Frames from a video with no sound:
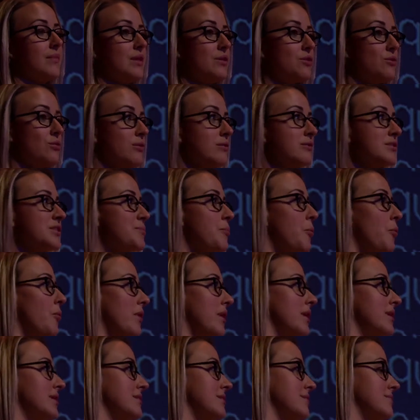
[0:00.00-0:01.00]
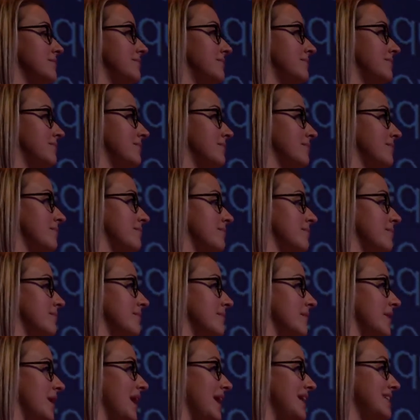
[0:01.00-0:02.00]
through sport,
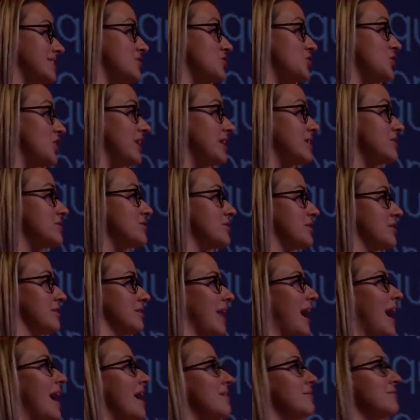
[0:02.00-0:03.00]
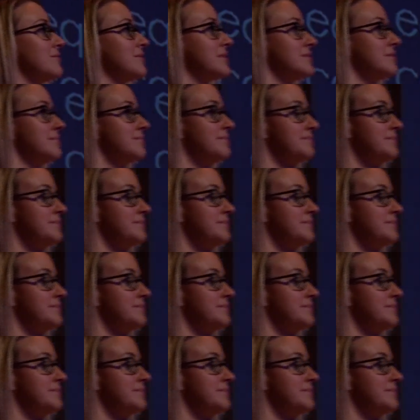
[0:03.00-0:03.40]
has changed their lives.